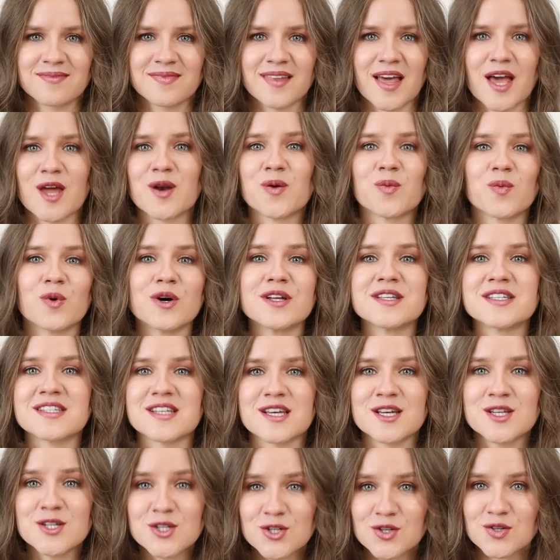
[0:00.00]
And what's
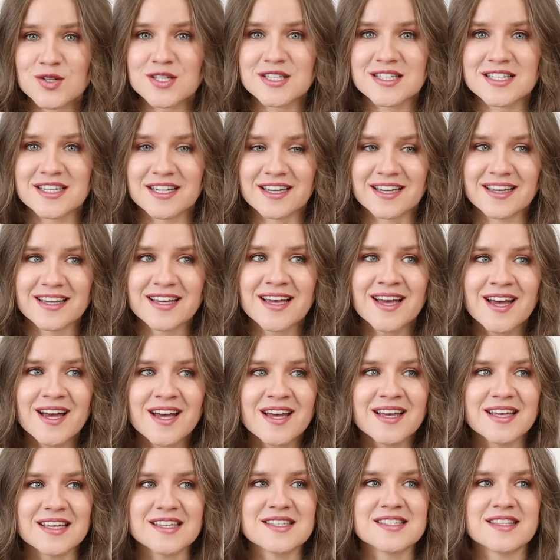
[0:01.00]
interesting
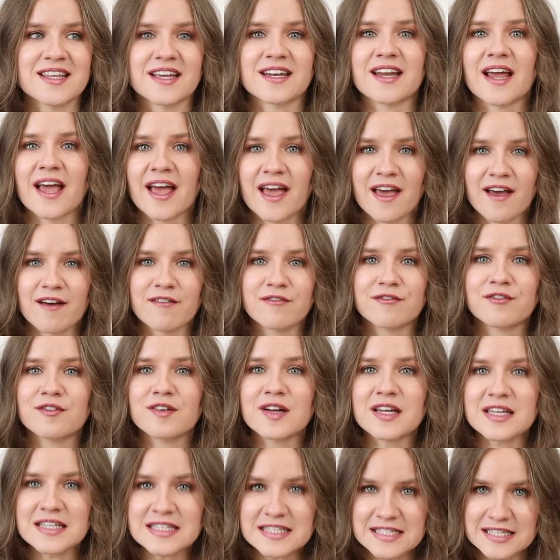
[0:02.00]
is that every
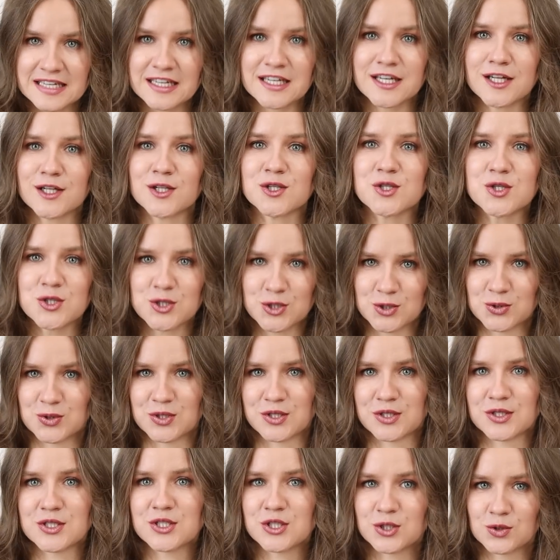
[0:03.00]
single
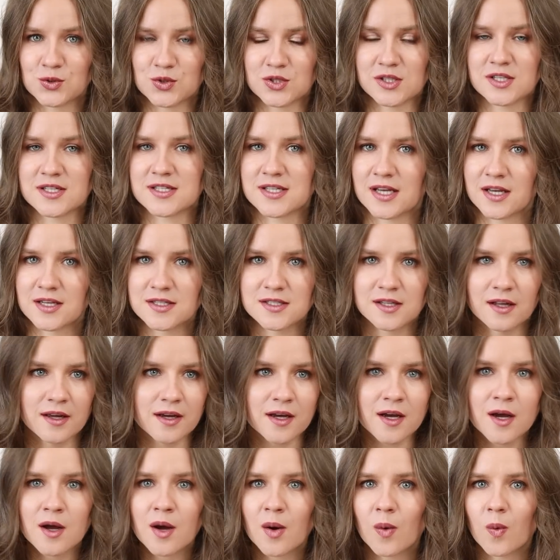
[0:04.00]
student usually says like,
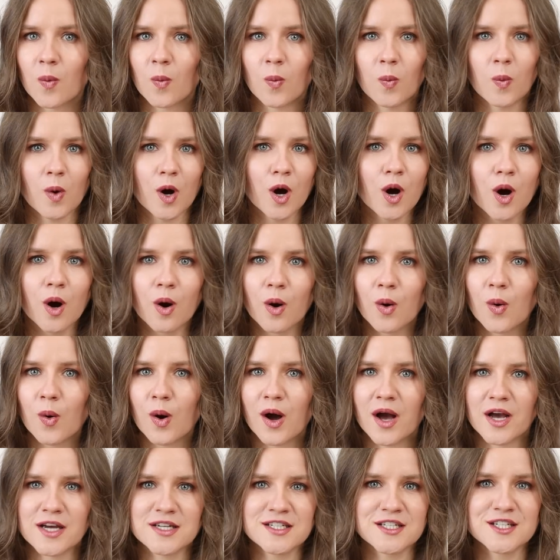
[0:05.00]
whoa,
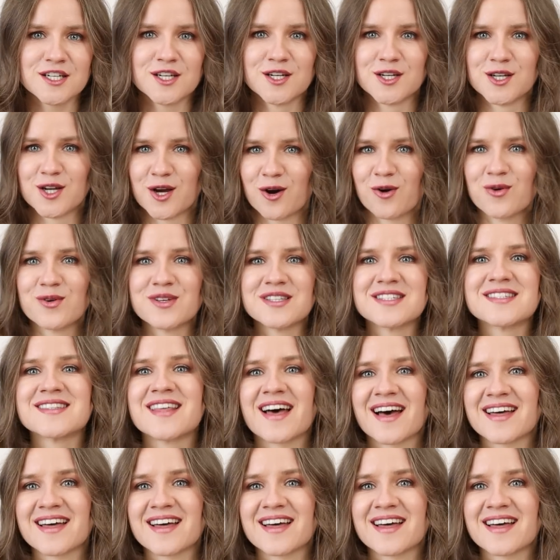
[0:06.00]
I didn't know it's that